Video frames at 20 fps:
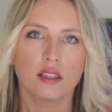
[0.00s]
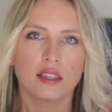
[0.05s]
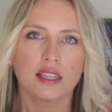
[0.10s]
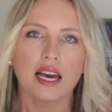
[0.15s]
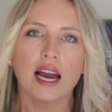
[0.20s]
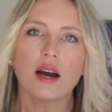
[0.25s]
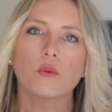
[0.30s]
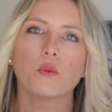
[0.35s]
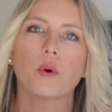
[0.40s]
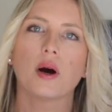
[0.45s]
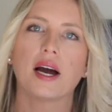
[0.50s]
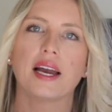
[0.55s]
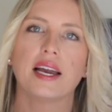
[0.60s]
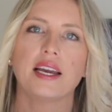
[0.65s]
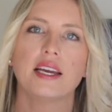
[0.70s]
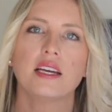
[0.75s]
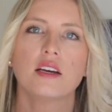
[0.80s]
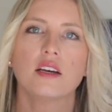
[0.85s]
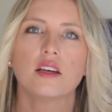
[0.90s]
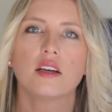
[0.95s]
That
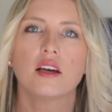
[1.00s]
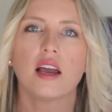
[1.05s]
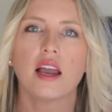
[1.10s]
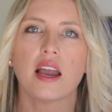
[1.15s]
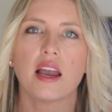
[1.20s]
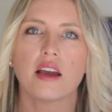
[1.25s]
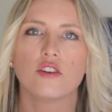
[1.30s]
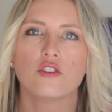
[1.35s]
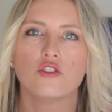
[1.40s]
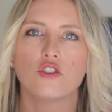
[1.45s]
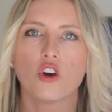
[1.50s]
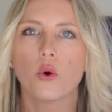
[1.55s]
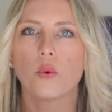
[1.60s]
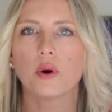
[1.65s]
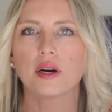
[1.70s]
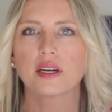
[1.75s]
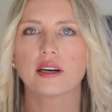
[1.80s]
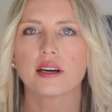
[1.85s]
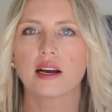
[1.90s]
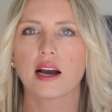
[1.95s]
way, no
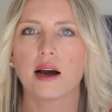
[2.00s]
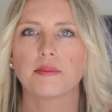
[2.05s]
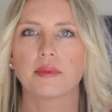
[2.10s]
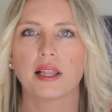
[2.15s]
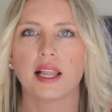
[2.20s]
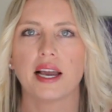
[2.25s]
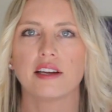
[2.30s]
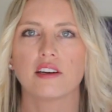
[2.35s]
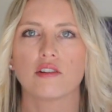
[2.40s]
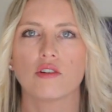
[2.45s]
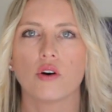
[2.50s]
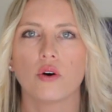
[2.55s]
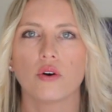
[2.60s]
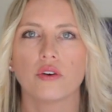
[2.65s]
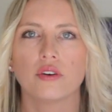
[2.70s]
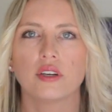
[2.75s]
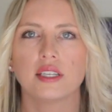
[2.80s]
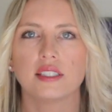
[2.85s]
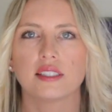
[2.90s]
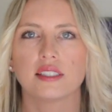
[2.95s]
one can come later
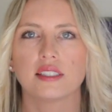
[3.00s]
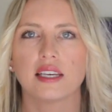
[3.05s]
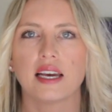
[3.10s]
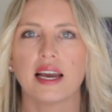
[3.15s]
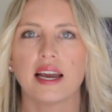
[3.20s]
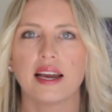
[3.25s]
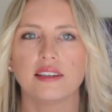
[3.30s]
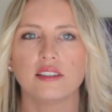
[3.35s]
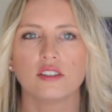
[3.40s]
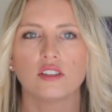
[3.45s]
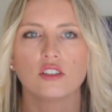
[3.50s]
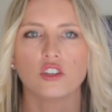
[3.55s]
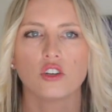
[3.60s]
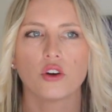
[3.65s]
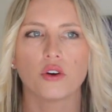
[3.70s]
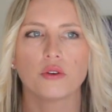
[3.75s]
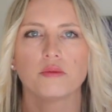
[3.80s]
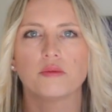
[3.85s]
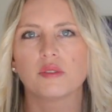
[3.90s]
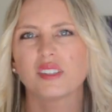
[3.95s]
on and
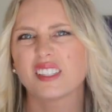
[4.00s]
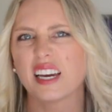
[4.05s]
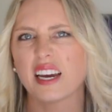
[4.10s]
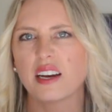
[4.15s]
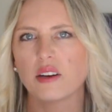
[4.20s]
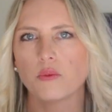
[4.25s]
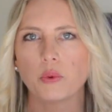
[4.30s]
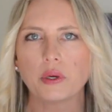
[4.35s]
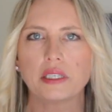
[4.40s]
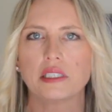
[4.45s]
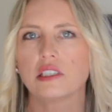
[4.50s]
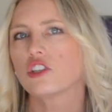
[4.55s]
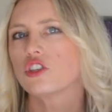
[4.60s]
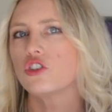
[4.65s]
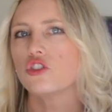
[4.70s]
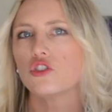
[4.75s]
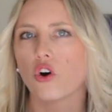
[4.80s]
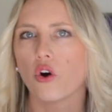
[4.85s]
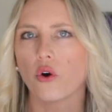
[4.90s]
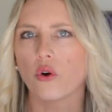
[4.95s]
say we
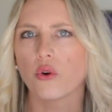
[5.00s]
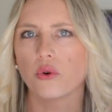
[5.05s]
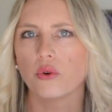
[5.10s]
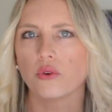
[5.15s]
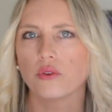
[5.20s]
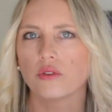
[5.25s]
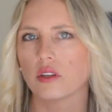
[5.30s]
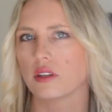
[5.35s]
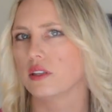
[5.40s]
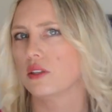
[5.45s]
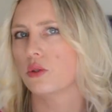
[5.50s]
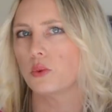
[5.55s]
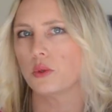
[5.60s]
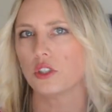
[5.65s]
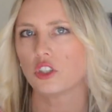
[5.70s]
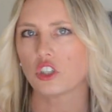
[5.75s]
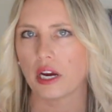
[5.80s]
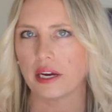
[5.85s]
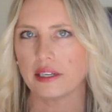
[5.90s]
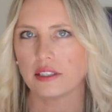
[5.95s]
didn't know that this
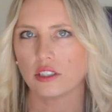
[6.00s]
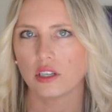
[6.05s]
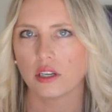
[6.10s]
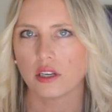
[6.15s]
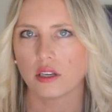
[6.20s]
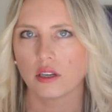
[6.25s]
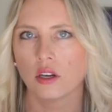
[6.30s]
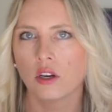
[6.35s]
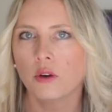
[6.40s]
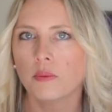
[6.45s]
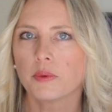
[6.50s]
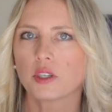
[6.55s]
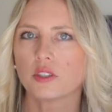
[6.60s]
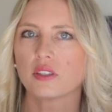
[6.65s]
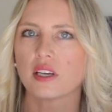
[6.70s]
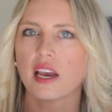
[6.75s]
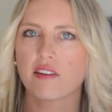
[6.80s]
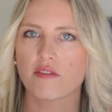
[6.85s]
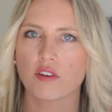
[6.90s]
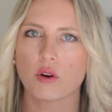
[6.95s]
was changing,
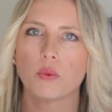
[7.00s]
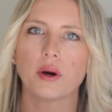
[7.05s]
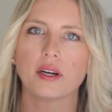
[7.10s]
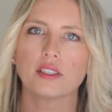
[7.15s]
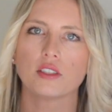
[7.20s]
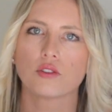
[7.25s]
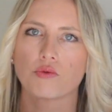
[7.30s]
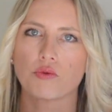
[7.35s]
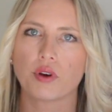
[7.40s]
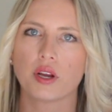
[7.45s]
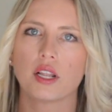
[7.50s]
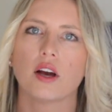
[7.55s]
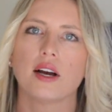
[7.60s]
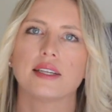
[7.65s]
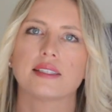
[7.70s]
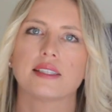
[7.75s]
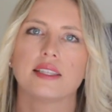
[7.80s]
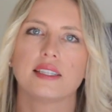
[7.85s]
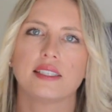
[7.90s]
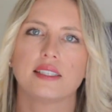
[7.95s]
because everyone's
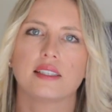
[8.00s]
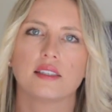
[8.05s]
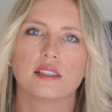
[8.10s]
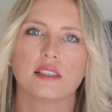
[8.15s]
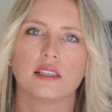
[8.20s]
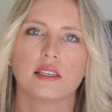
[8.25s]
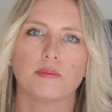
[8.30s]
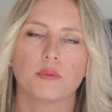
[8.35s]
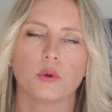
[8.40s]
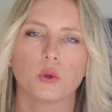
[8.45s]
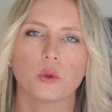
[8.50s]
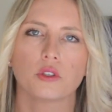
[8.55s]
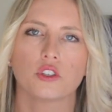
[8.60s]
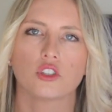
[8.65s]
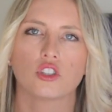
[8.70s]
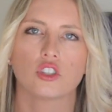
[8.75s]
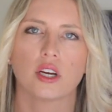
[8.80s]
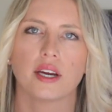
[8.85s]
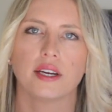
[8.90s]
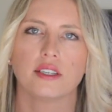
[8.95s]
realised that this is an
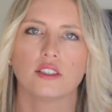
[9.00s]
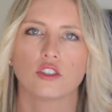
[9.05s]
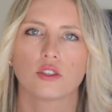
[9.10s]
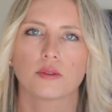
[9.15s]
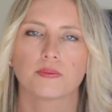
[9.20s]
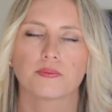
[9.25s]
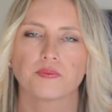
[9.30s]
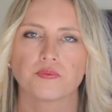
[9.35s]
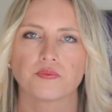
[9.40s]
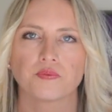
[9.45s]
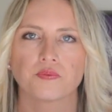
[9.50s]
important change.